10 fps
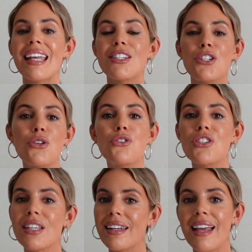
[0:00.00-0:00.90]
It's you
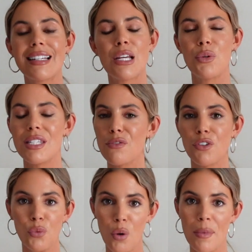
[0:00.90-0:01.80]
just connecting with
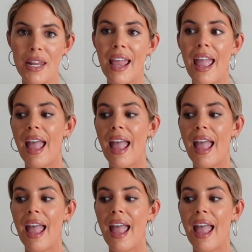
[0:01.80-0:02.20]
different women